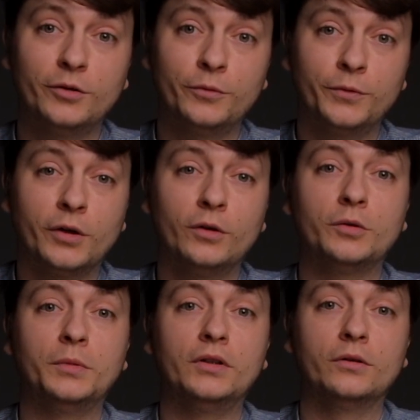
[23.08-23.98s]
we're going
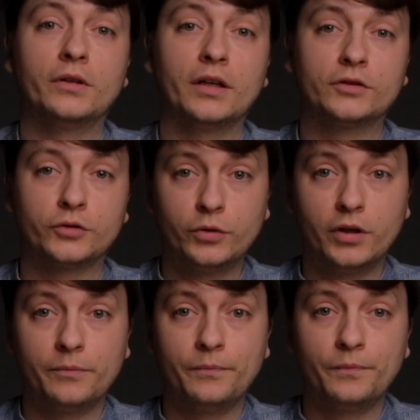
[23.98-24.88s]
to be looking at True
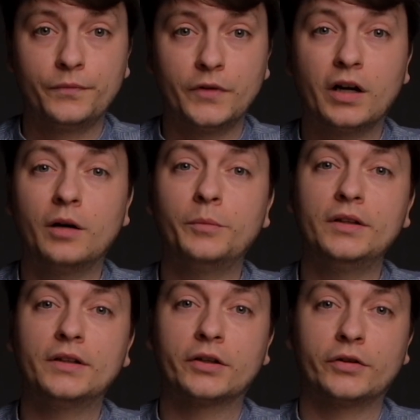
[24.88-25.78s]
Gum, a
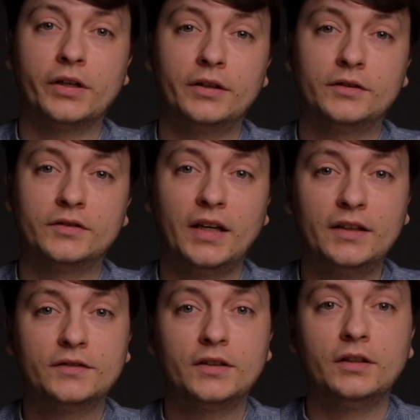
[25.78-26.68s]
company that creates
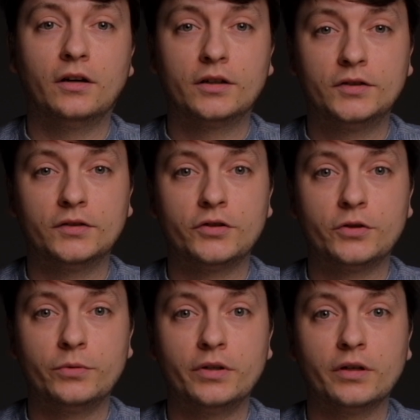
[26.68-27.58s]
tasty artisan
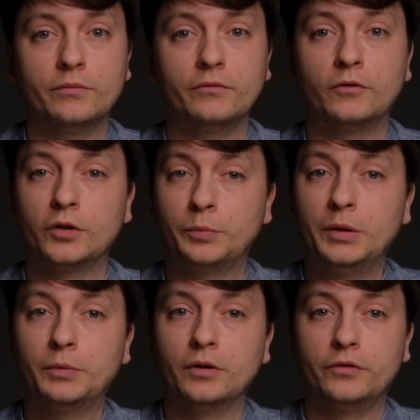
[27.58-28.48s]
chewing gum for the
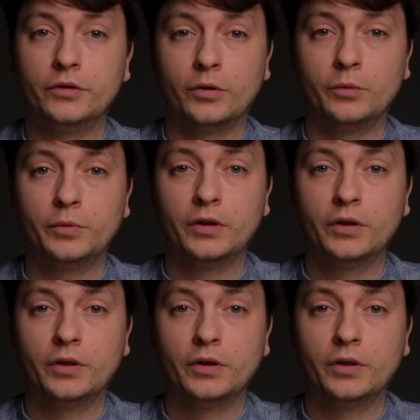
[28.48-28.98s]
people of Europe